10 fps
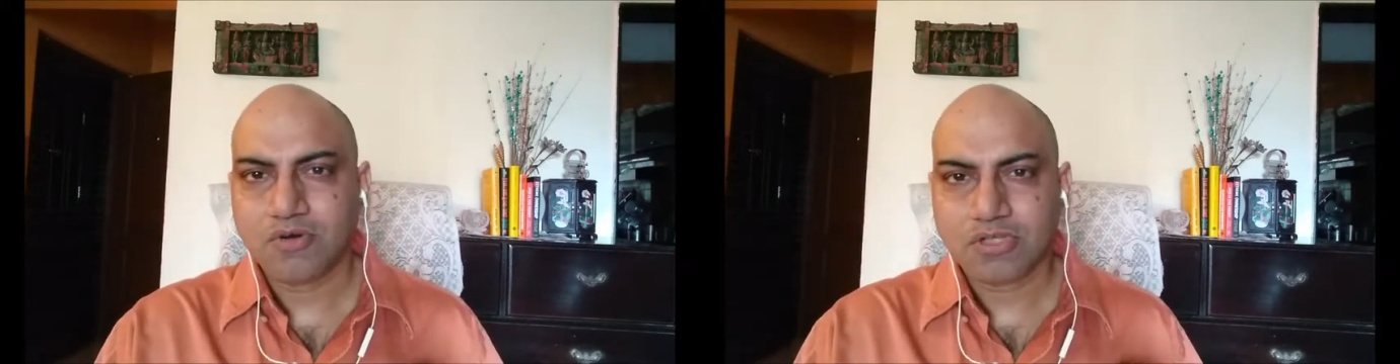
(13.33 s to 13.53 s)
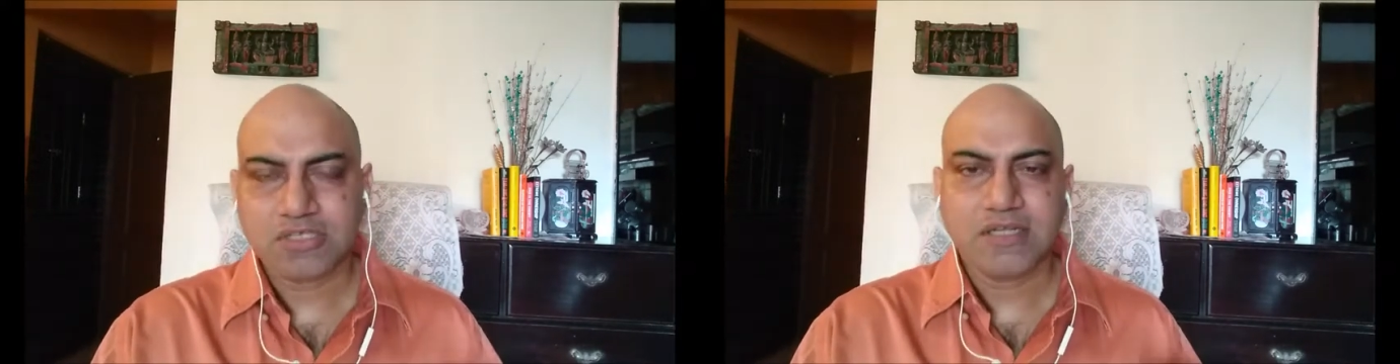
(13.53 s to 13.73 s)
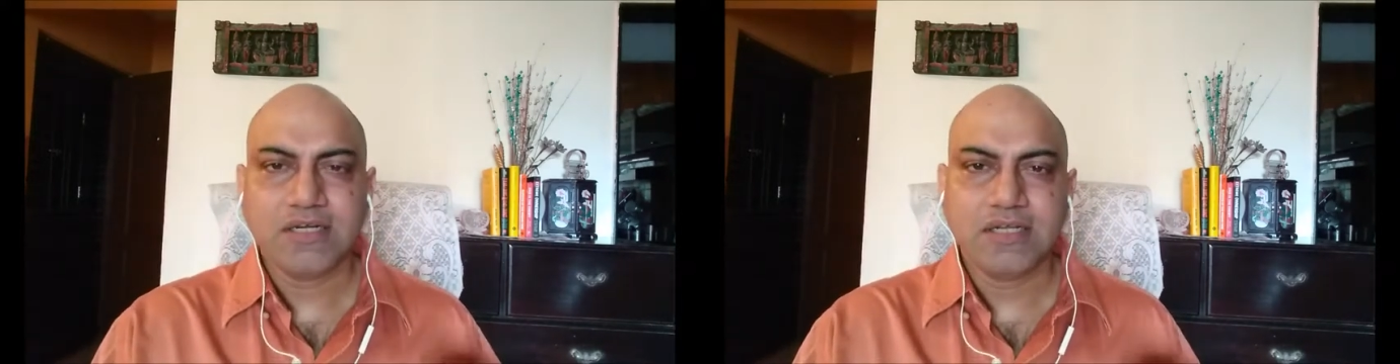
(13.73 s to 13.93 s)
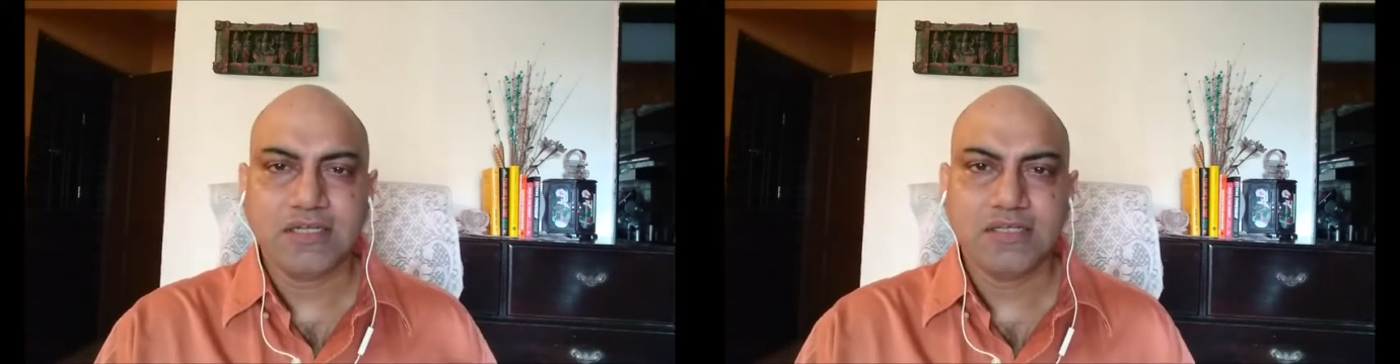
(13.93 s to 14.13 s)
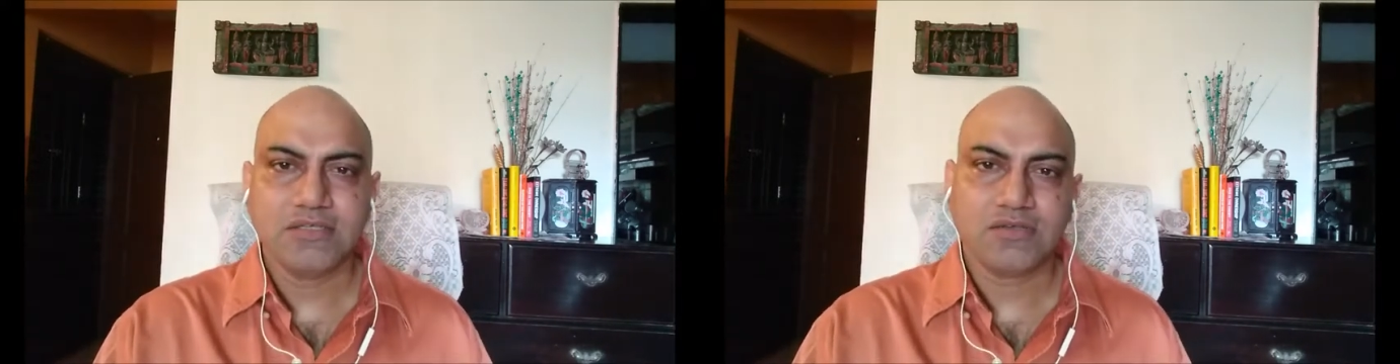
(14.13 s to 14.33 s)

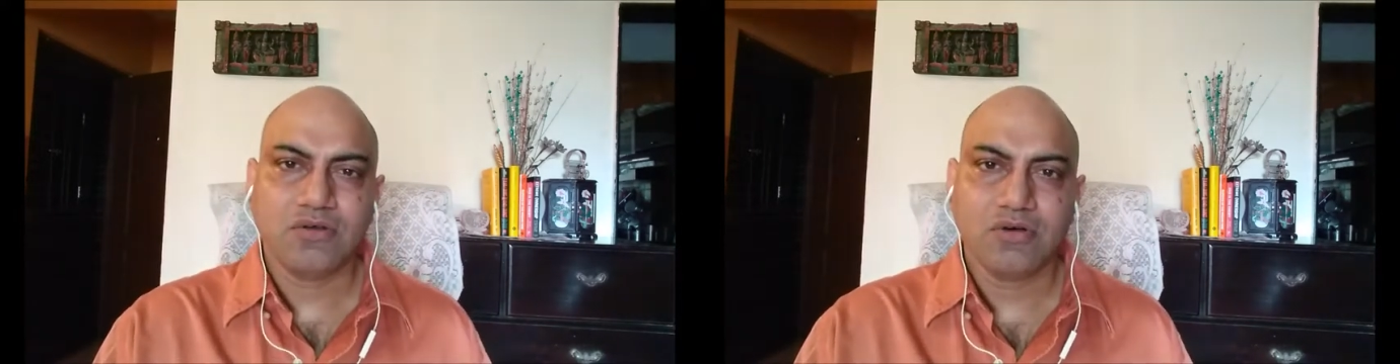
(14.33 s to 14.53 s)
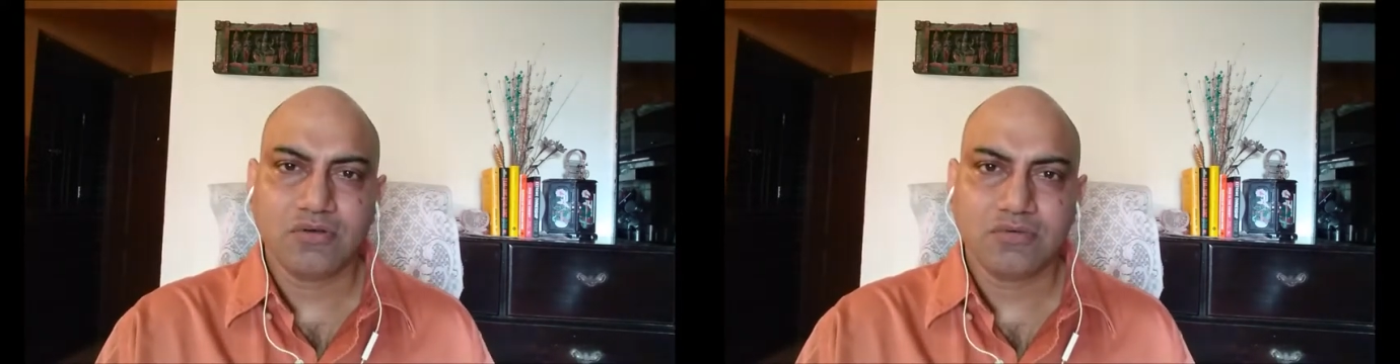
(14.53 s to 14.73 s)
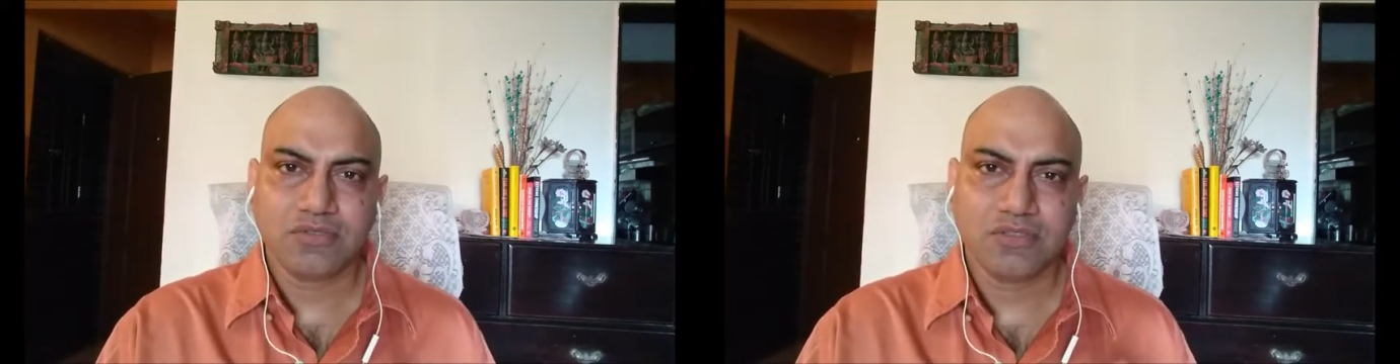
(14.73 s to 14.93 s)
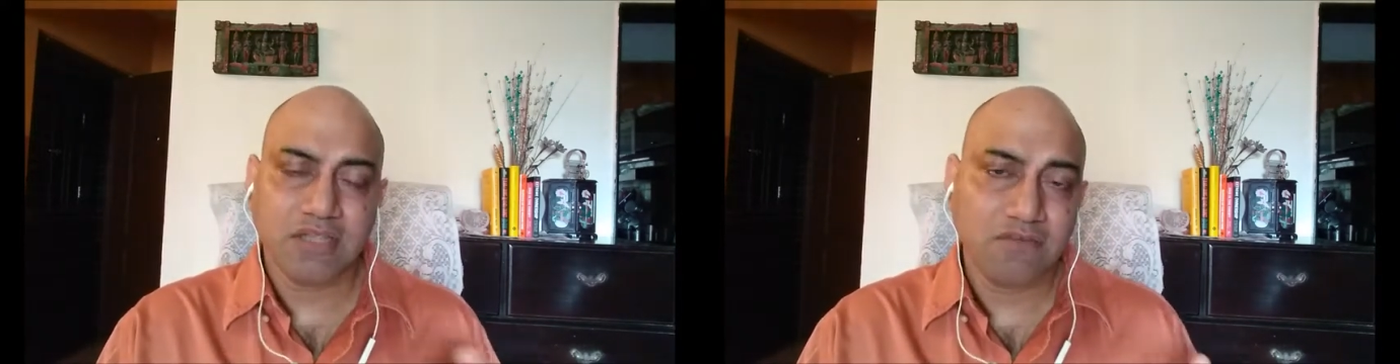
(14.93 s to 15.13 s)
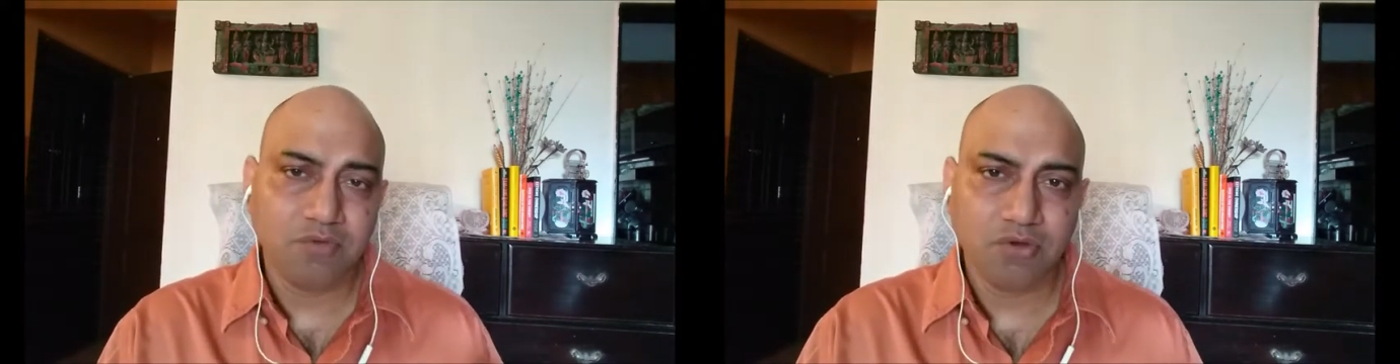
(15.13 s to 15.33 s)
austerities or
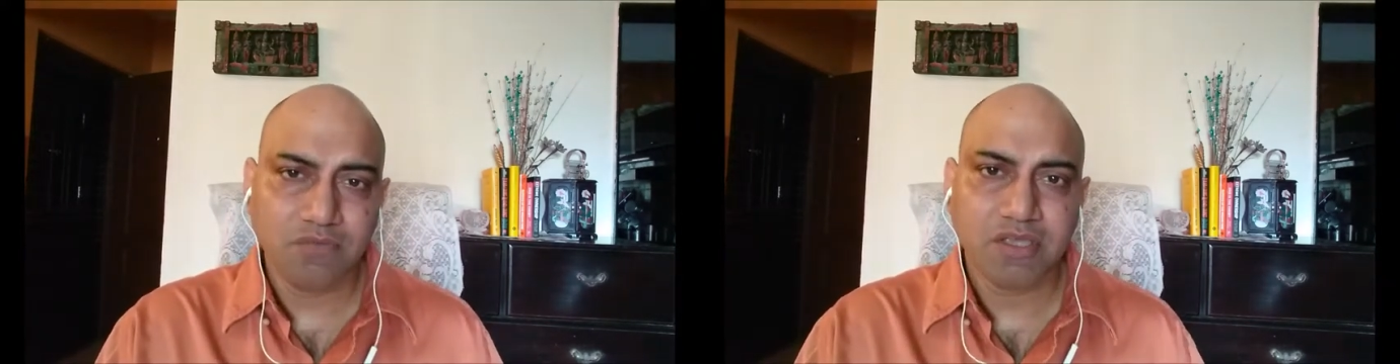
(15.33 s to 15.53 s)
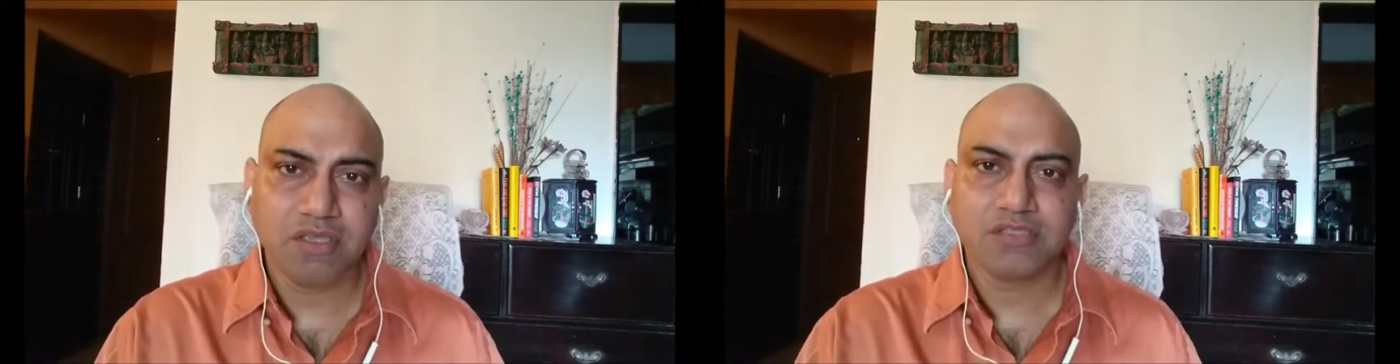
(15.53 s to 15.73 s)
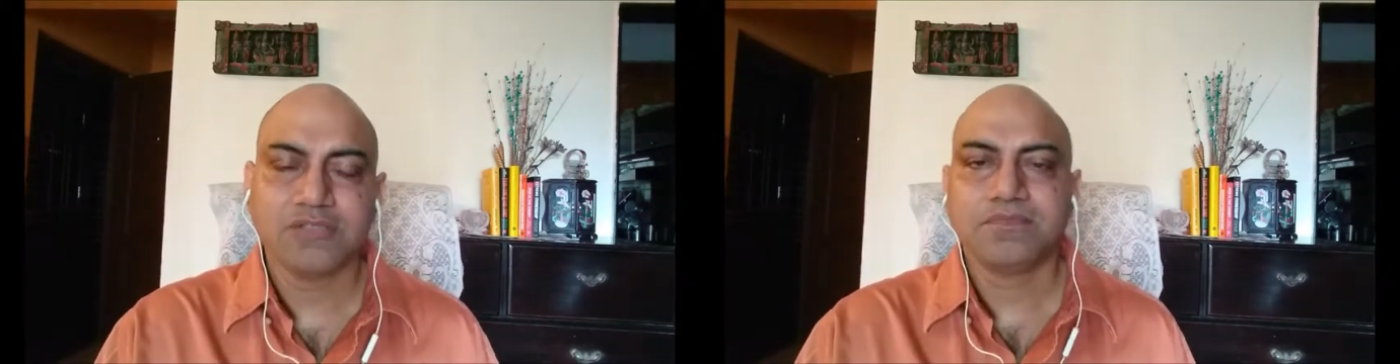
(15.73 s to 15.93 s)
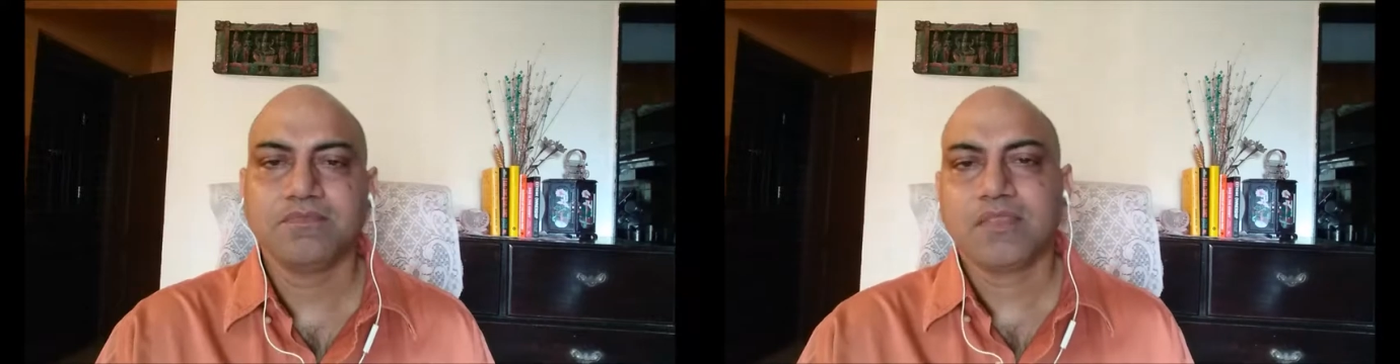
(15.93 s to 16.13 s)
self purification.